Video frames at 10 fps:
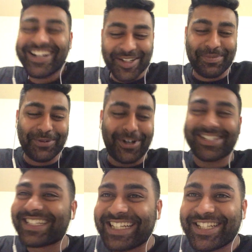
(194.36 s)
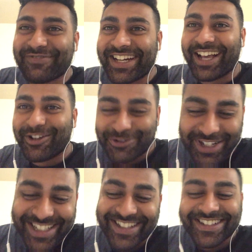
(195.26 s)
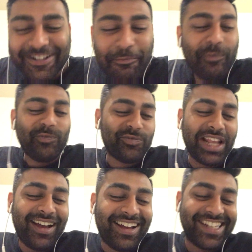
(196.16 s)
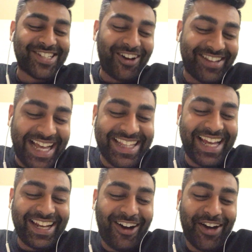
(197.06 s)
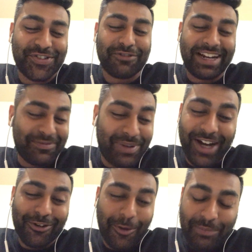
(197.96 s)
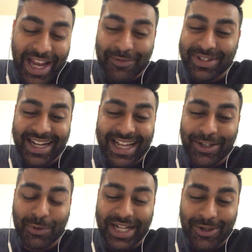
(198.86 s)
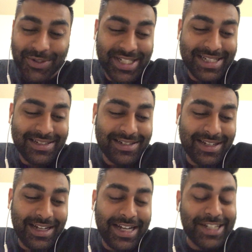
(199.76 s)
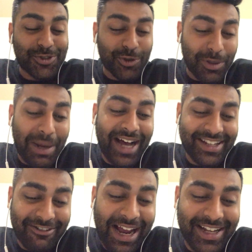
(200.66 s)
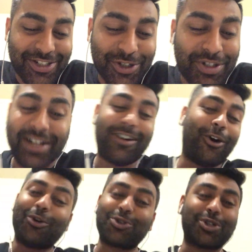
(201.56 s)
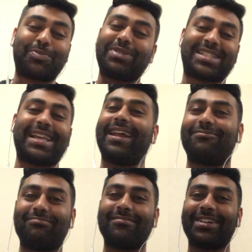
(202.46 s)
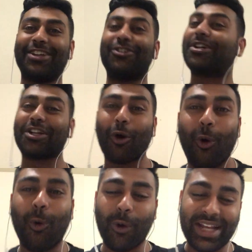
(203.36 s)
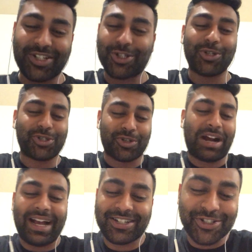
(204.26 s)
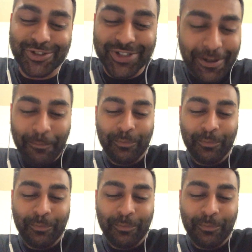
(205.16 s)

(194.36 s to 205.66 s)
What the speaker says: been watching these videos, Richard. It's not that their lives are any better on paper than anyone else's. It's all about their attitude. 100%. You can always choose your attitude.